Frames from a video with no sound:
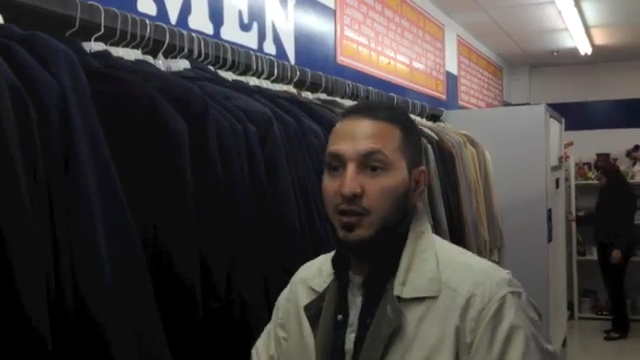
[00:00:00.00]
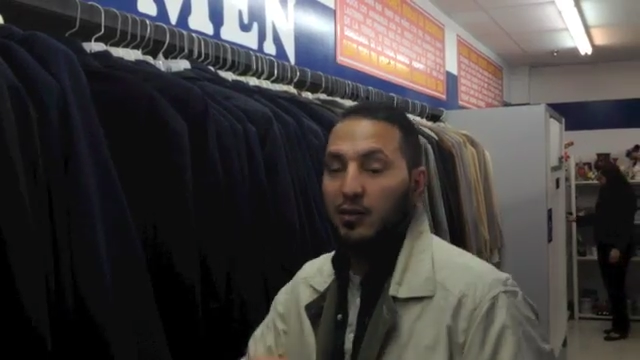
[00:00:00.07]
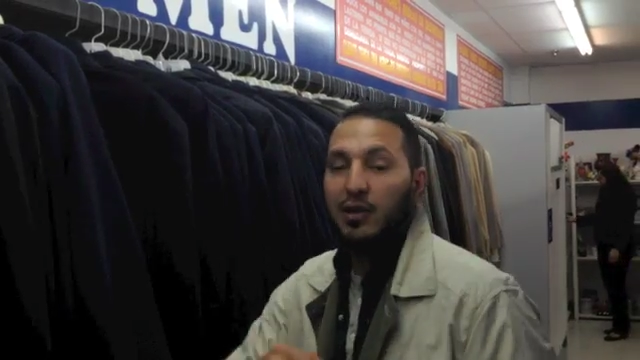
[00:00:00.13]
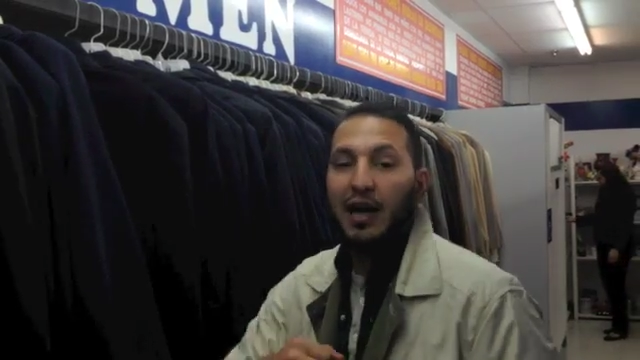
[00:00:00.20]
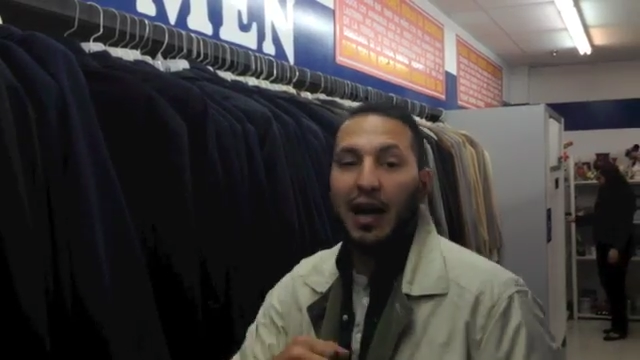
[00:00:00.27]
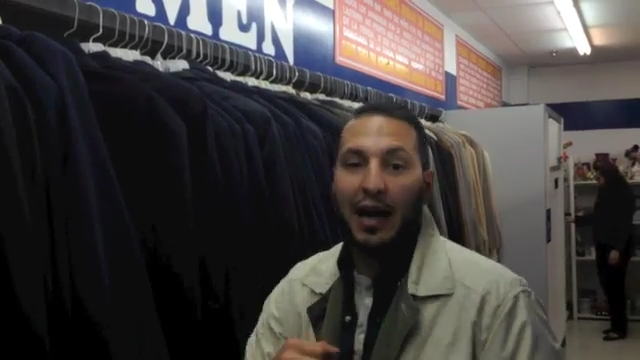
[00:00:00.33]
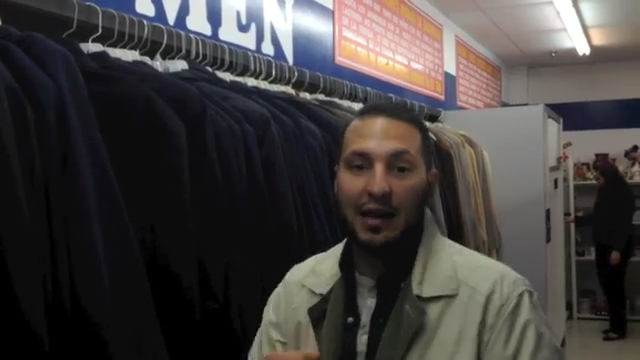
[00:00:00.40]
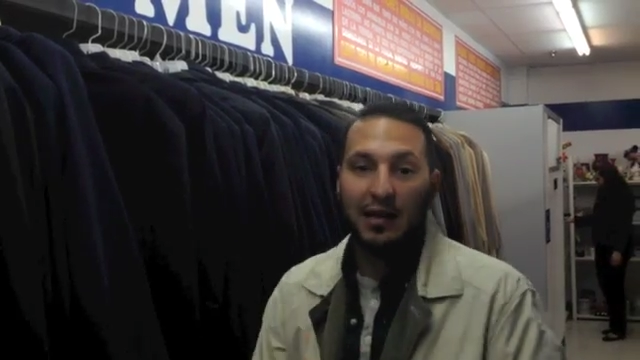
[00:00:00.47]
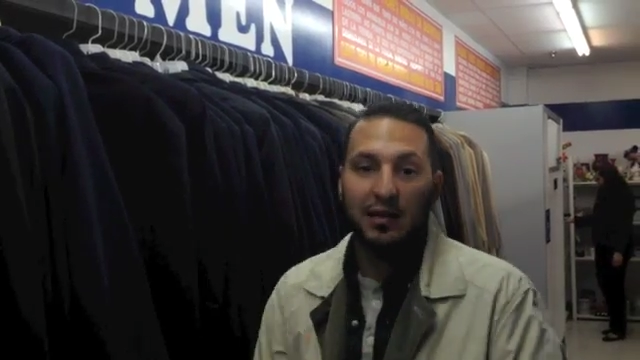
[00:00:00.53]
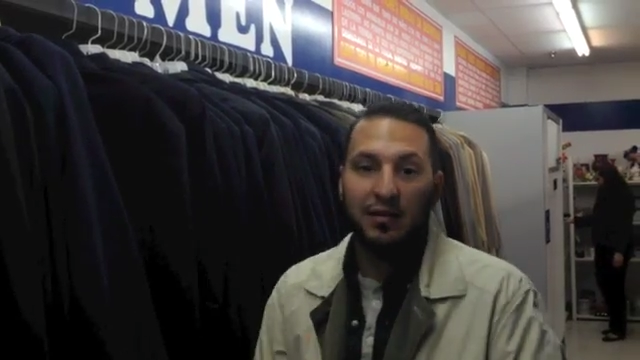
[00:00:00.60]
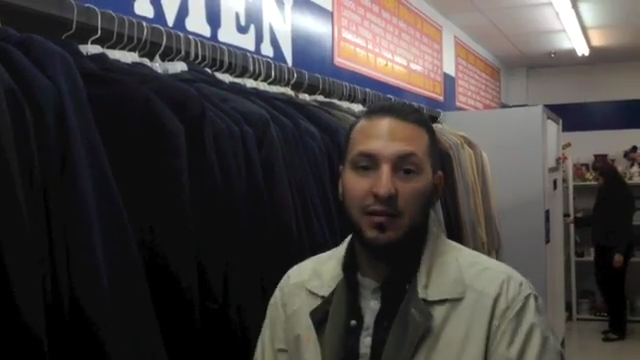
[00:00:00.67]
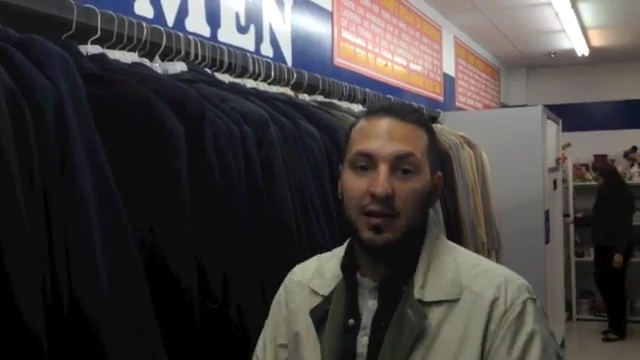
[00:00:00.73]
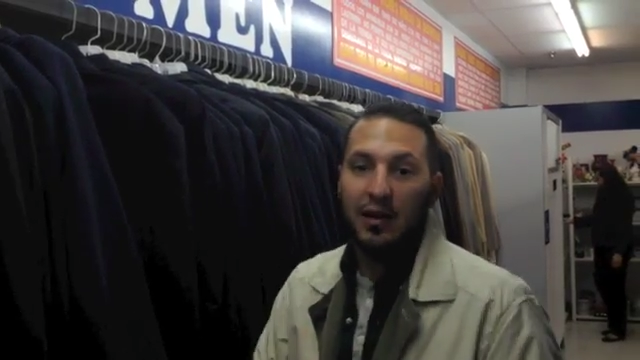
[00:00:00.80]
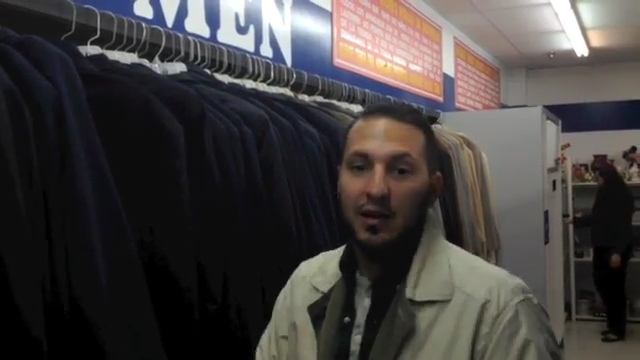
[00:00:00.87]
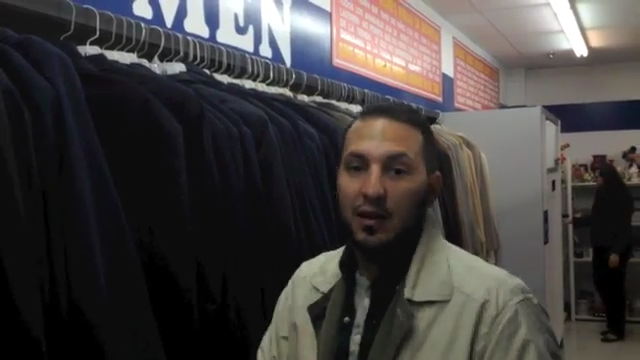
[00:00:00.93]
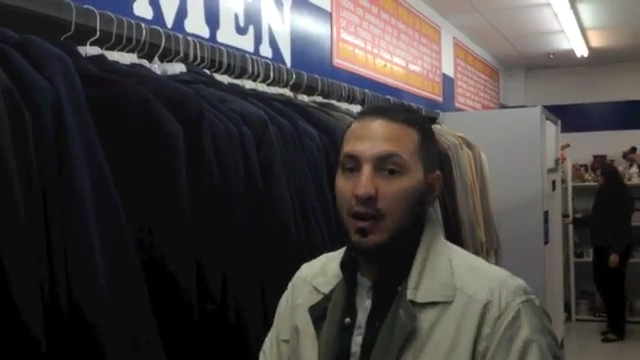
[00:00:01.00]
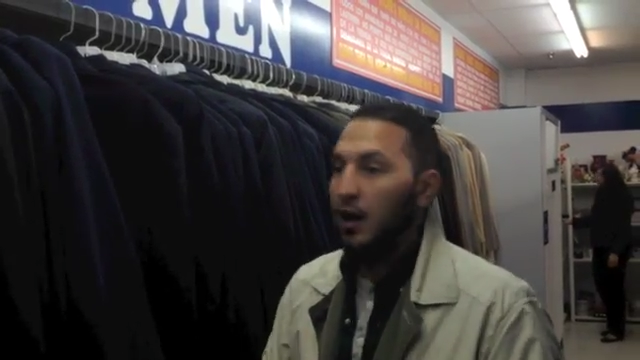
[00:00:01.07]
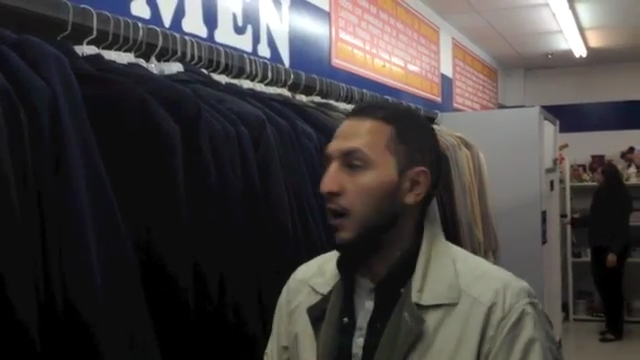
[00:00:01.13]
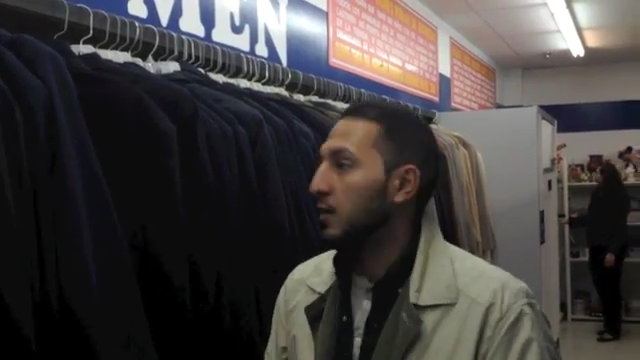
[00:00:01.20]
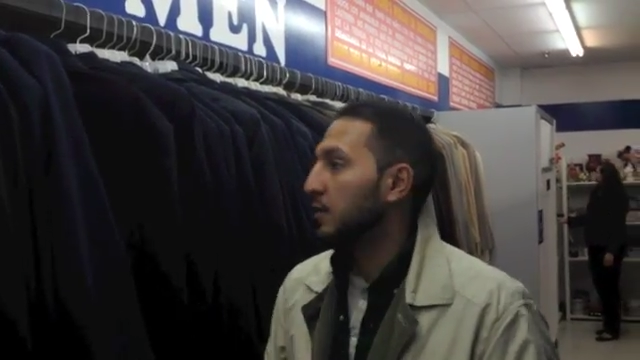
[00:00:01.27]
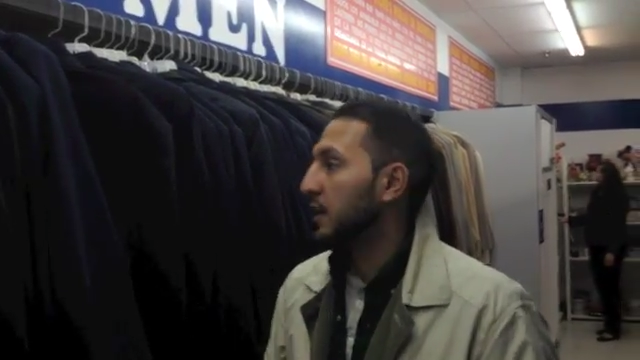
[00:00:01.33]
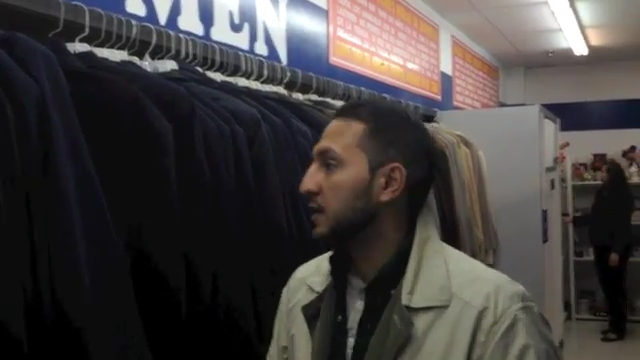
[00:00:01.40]
going to be active
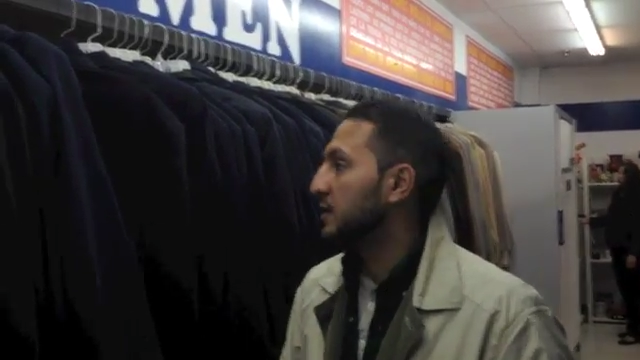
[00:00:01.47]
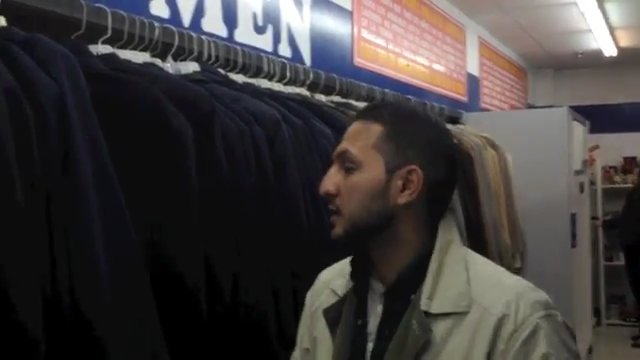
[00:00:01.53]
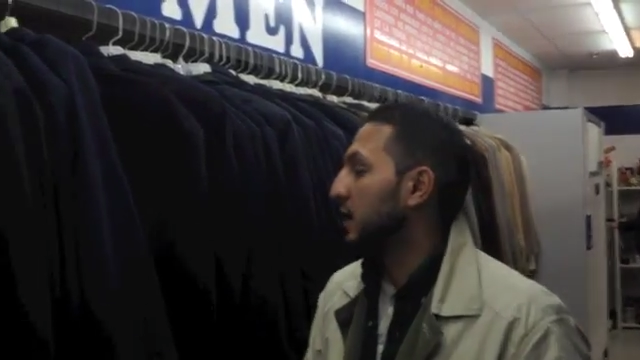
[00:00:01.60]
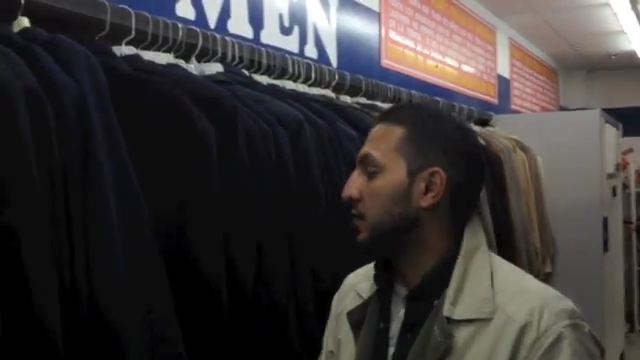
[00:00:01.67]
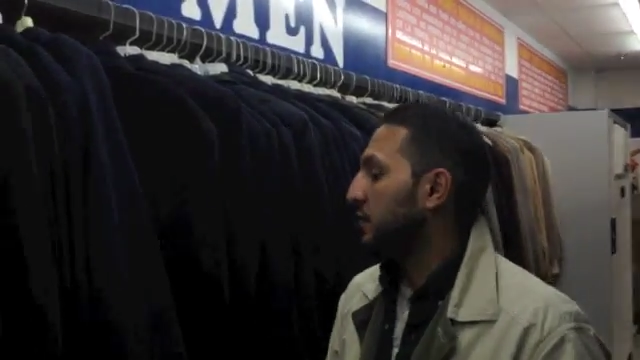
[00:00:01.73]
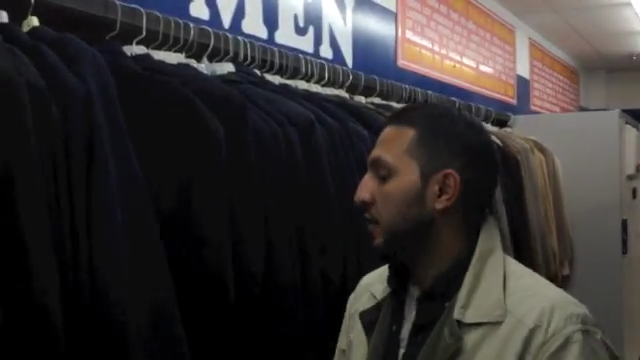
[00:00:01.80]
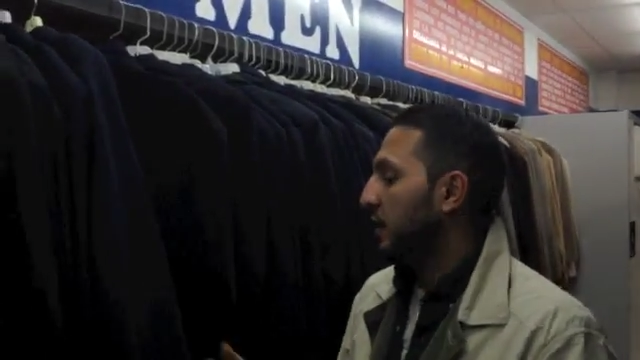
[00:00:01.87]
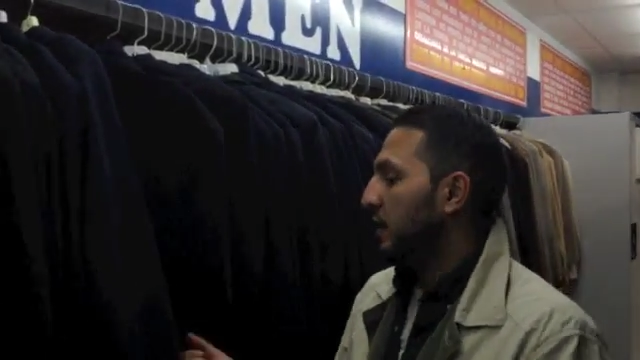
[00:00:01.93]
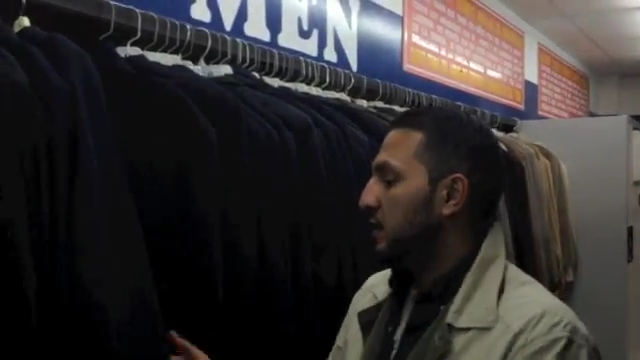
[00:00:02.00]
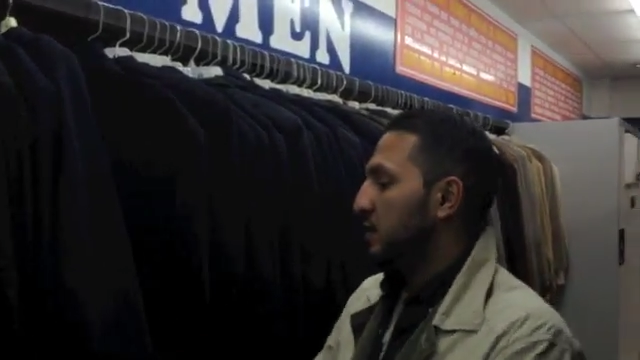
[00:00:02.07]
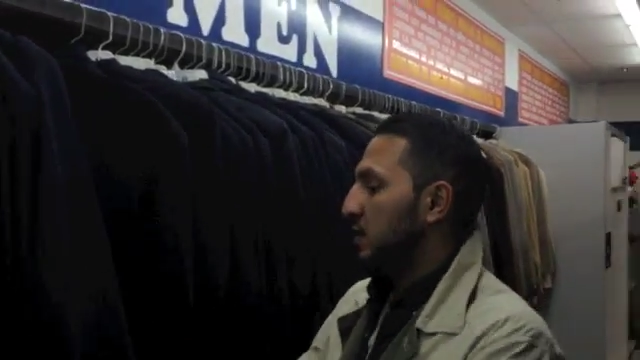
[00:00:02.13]
and stuff.